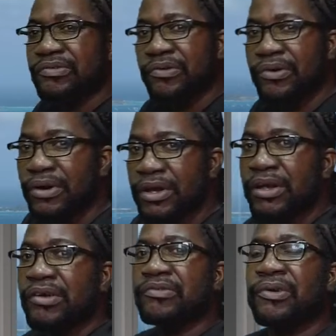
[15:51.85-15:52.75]
for
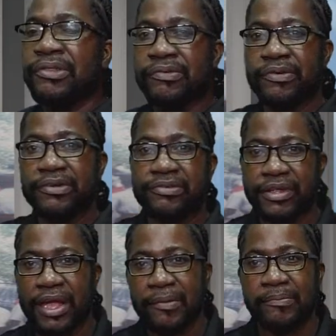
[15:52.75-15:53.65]
the first
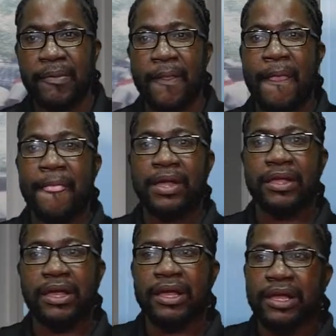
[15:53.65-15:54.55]
time.
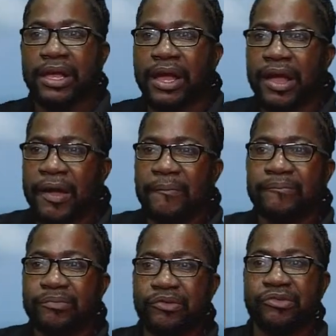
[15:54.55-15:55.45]
Yeah,
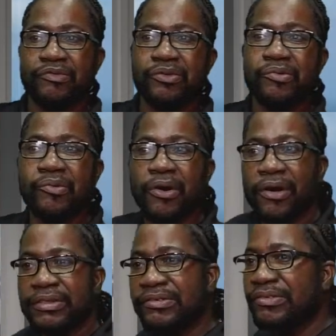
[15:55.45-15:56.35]
those of you who were
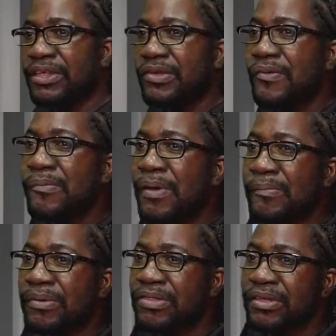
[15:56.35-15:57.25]
on the scene, you
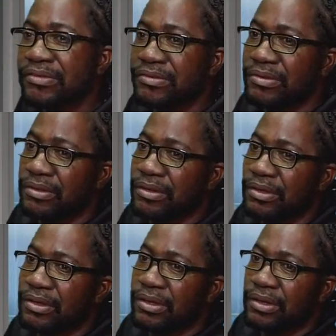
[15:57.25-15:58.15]
remember this.
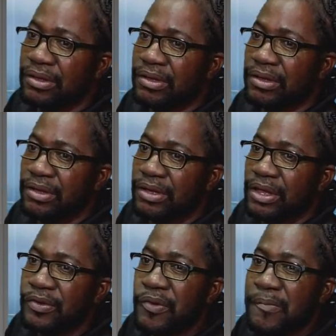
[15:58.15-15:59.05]

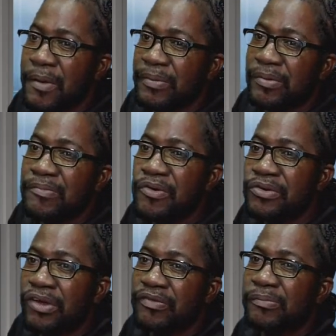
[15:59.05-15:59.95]
You remember the mood of the